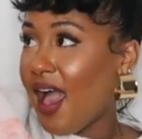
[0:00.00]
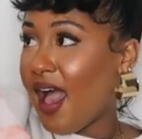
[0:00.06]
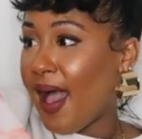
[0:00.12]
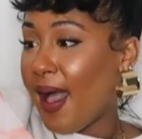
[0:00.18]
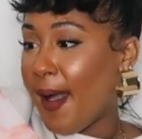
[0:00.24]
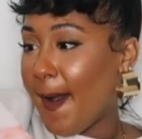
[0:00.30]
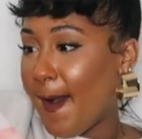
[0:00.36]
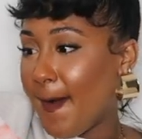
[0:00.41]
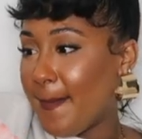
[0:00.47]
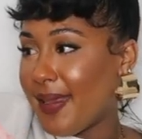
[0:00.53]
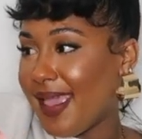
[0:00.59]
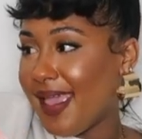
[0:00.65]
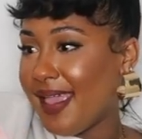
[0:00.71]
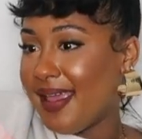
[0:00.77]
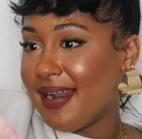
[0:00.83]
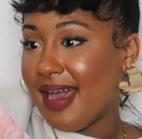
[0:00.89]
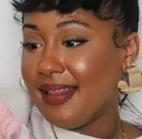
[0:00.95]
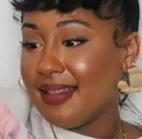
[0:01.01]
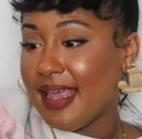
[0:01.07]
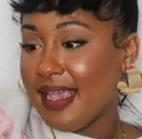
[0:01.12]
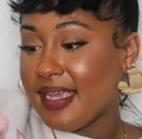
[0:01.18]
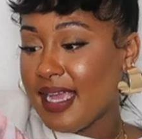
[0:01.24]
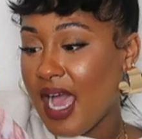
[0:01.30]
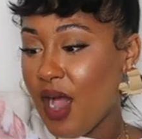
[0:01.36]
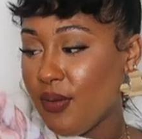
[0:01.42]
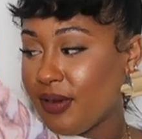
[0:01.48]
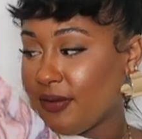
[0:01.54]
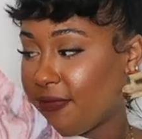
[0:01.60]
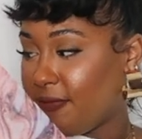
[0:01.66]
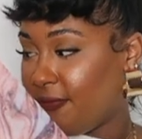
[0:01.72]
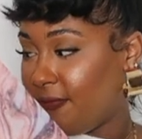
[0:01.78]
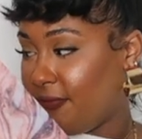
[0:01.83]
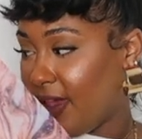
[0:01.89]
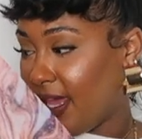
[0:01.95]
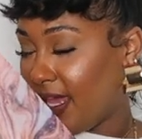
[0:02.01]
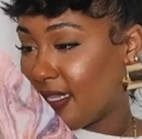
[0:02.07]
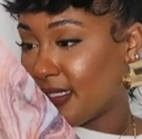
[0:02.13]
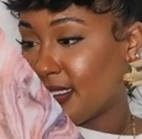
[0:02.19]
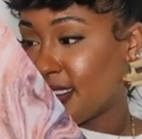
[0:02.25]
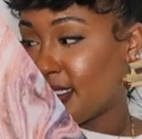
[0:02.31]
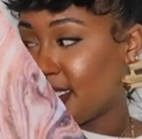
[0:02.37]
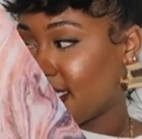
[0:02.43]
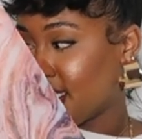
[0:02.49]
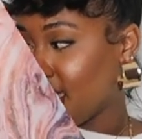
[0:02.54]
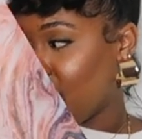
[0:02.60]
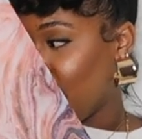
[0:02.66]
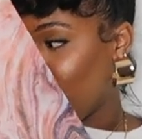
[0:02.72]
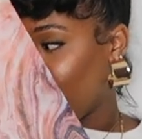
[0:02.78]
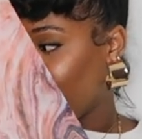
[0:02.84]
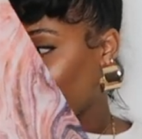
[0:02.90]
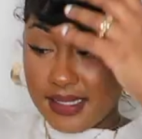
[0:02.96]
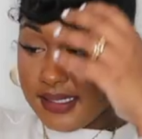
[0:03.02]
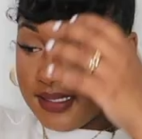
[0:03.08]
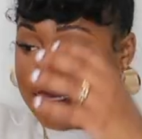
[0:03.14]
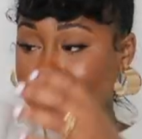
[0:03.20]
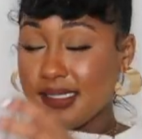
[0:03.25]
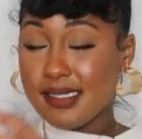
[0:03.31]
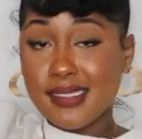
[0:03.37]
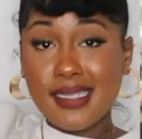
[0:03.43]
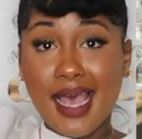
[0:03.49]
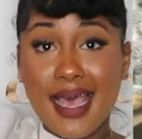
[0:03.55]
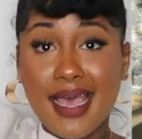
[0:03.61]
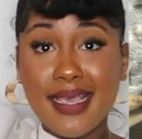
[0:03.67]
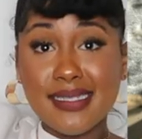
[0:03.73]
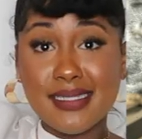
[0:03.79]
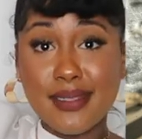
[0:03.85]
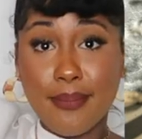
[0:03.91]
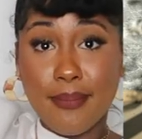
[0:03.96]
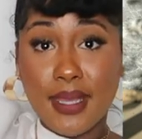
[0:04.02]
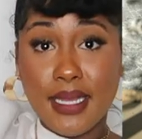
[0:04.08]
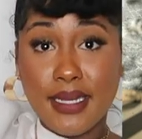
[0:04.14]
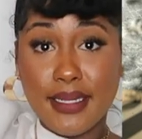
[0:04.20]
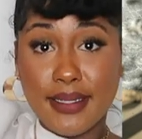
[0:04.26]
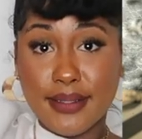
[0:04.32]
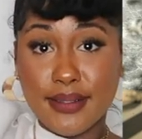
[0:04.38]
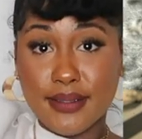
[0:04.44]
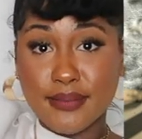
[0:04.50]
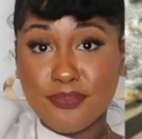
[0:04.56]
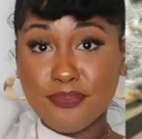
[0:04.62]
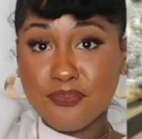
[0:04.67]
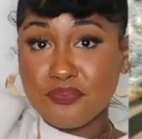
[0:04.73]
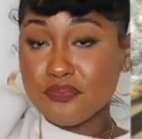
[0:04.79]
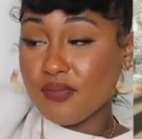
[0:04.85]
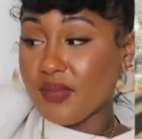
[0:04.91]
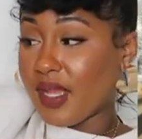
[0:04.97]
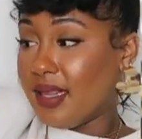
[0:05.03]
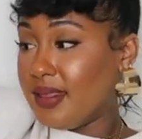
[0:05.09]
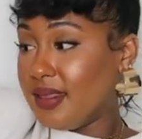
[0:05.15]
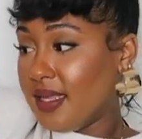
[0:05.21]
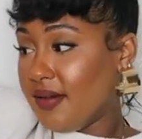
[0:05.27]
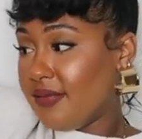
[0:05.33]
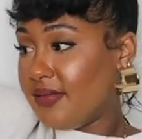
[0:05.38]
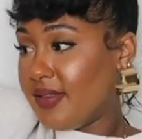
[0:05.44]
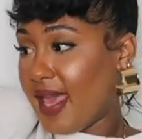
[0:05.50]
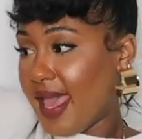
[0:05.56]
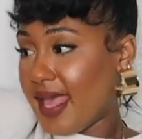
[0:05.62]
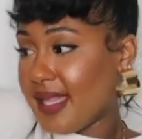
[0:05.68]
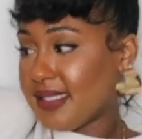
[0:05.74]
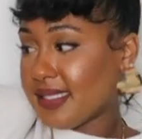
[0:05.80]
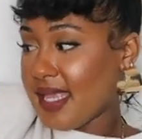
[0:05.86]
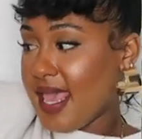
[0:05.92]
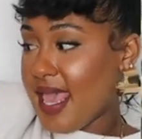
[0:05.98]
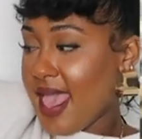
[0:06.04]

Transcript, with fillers: Um, and I like how it fits. So this is a size medium. Love that.